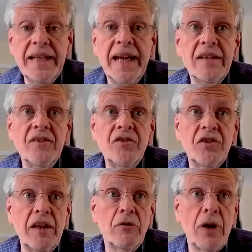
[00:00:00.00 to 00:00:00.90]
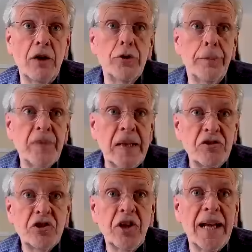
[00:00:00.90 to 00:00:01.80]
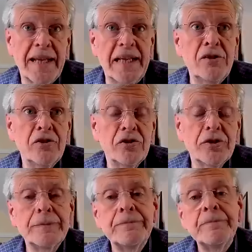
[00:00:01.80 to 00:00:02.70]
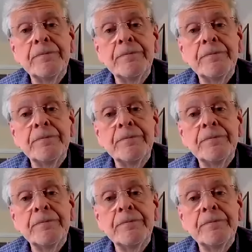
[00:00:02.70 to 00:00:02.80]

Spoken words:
net zero challenge?